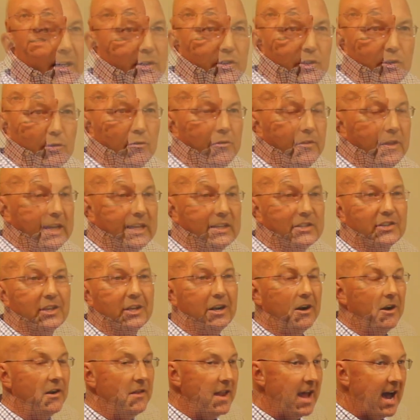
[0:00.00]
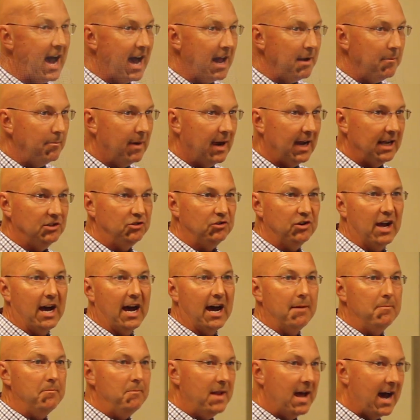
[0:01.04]
do things that are not my
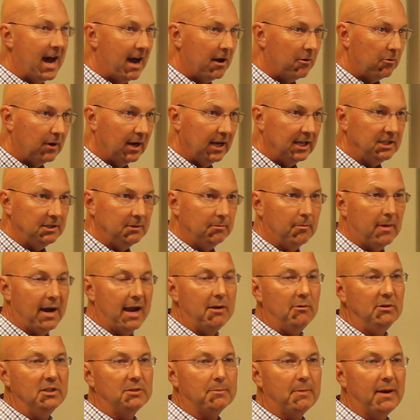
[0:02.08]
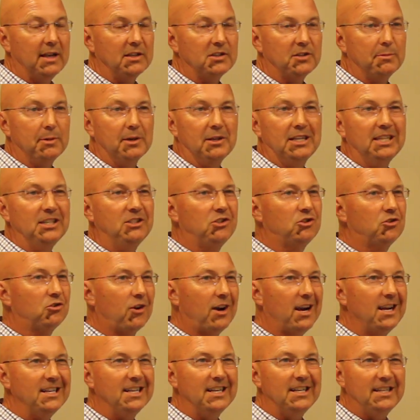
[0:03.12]
job, not my responsibility,
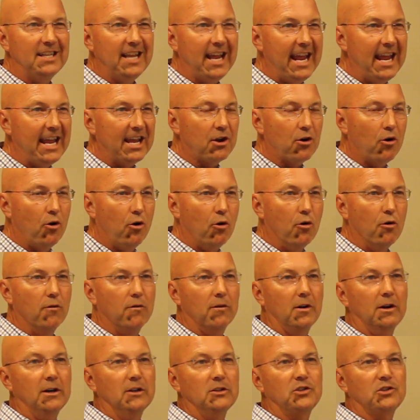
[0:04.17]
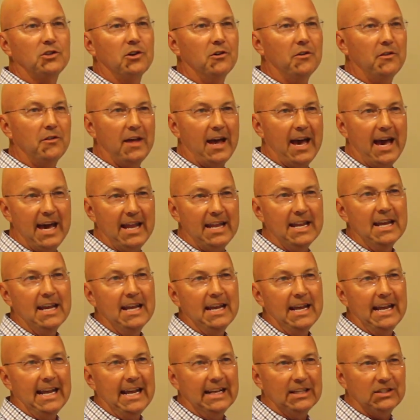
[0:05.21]
trying to take over so that
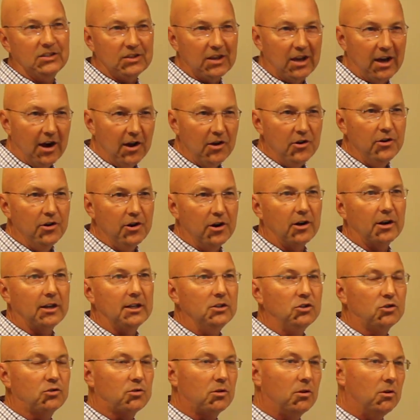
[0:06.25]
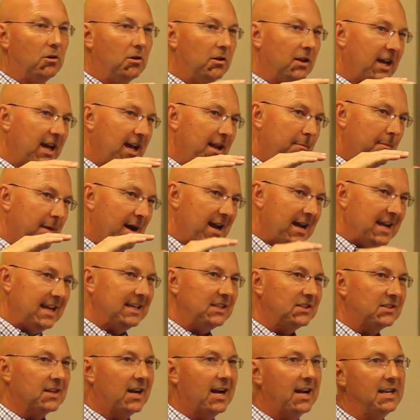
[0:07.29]
it's under control and my
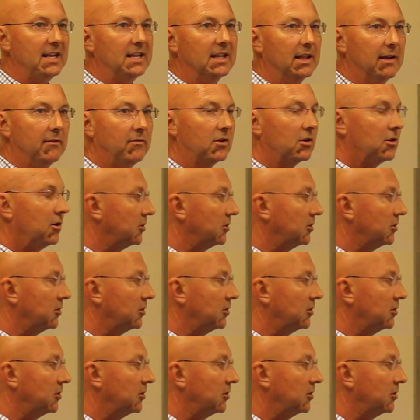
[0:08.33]
anxiety level